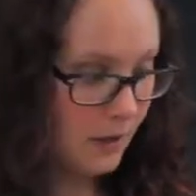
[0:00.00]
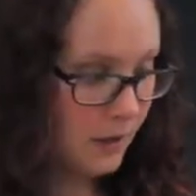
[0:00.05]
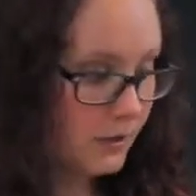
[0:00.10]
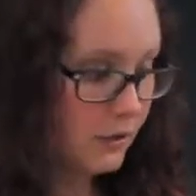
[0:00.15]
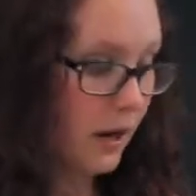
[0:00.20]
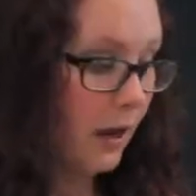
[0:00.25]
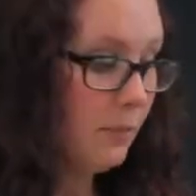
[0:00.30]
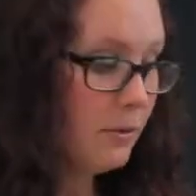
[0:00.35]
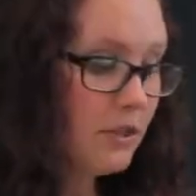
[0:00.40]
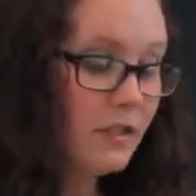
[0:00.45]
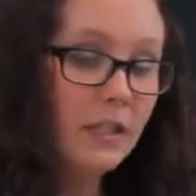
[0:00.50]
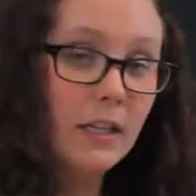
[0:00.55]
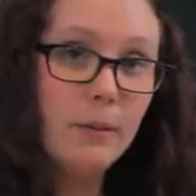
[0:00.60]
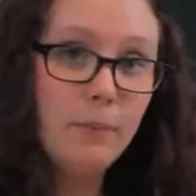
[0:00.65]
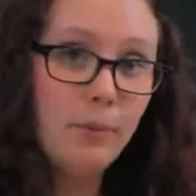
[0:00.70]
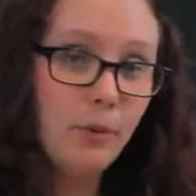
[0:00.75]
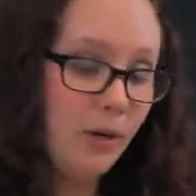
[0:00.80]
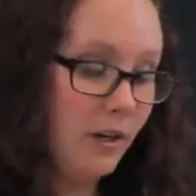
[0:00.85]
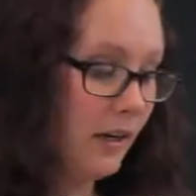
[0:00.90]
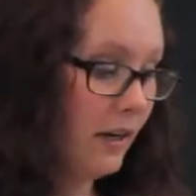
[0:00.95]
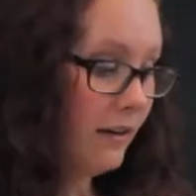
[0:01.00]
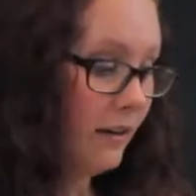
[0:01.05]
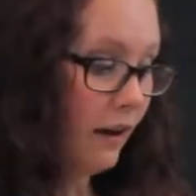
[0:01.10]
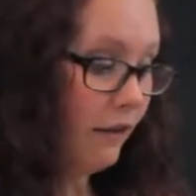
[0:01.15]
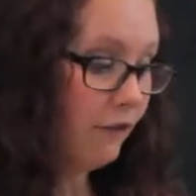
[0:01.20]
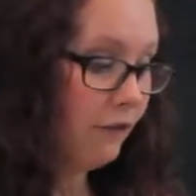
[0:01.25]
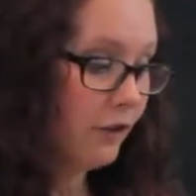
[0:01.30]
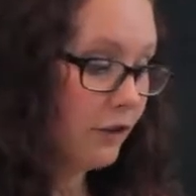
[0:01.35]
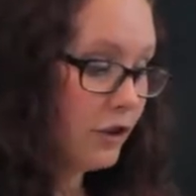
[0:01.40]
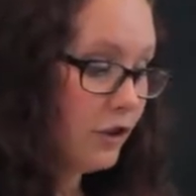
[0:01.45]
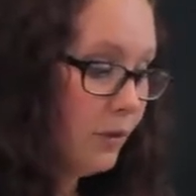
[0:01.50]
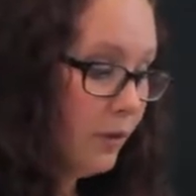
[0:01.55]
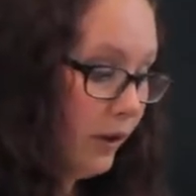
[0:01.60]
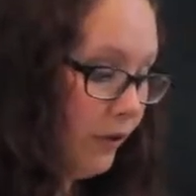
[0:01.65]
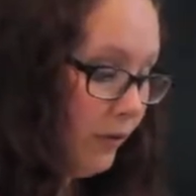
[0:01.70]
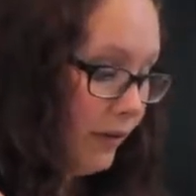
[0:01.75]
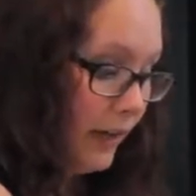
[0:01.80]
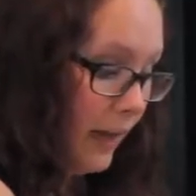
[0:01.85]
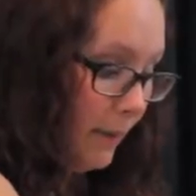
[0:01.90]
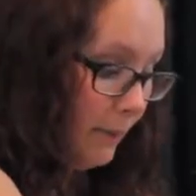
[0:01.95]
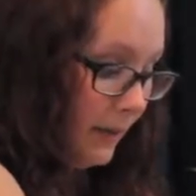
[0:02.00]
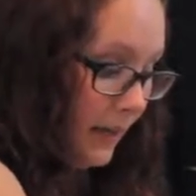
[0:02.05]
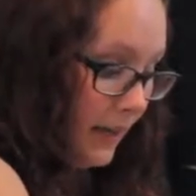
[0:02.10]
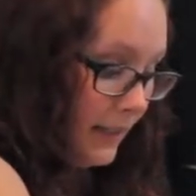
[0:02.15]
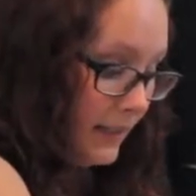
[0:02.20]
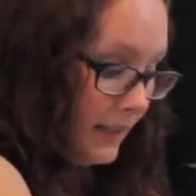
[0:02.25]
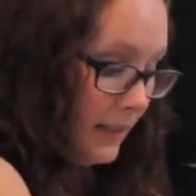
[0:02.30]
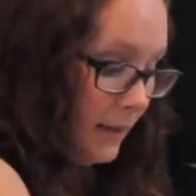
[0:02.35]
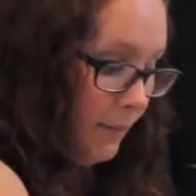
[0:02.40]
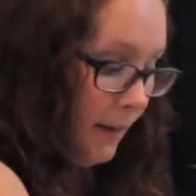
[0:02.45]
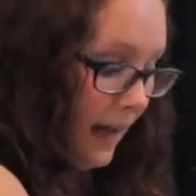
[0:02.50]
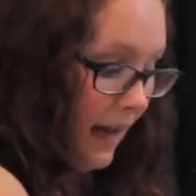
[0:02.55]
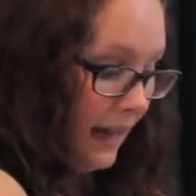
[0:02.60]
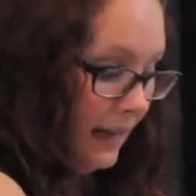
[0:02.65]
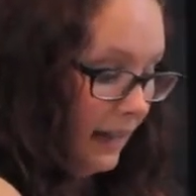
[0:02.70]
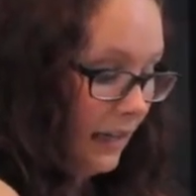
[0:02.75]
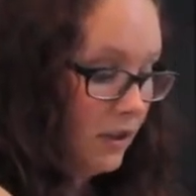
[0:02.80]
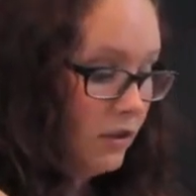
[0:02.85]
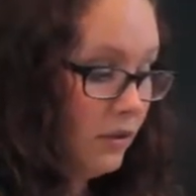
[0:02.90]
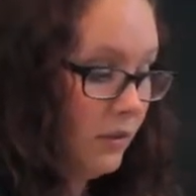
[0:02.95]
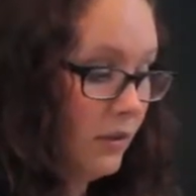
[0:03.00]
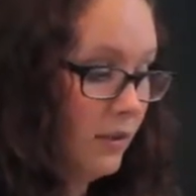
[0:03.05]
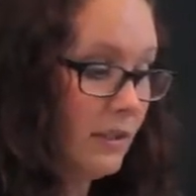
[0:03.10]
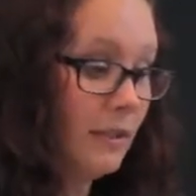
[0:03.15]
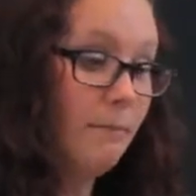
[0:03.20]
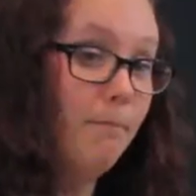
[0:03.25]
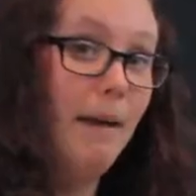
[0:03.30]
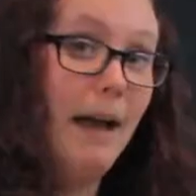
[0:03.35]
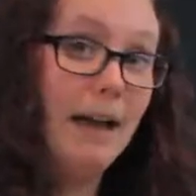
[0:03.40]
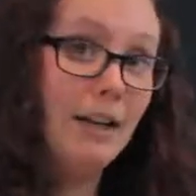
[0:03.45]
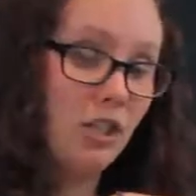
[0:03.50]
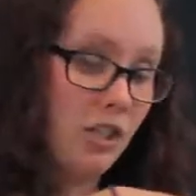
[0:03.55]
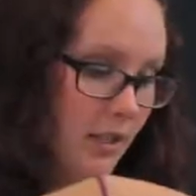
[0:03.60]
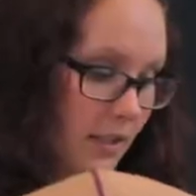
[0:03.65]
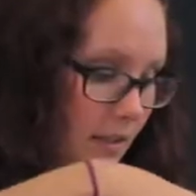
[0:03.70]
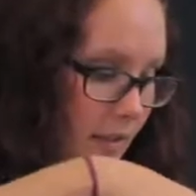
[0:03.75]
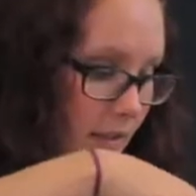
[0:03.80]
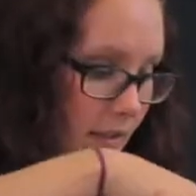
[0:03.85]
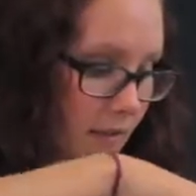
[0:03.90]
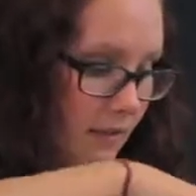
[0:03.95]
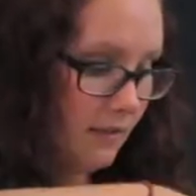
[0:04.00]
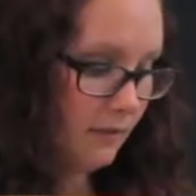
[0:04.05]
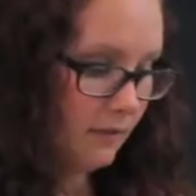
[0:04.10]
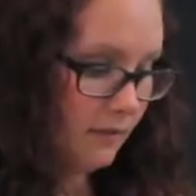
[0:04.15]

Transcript: So I'm just gonna put enough for two or three cupcakes in the bag and do this in batches.